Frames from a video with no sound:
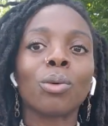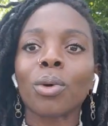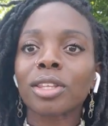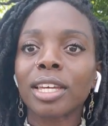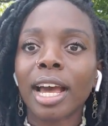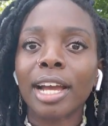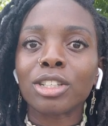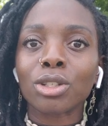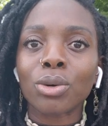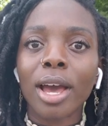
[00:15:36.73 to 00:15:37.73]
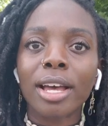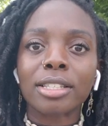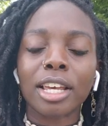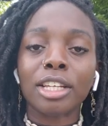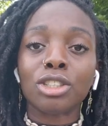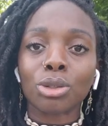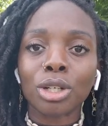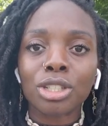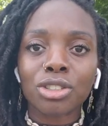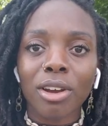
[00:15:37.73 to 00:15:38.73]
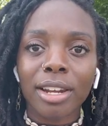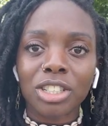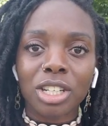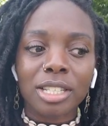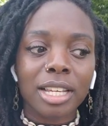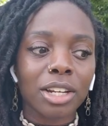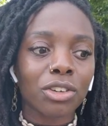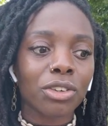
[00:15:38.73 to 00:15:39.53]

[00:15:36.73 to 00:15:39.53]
work that I do as a joy strategist and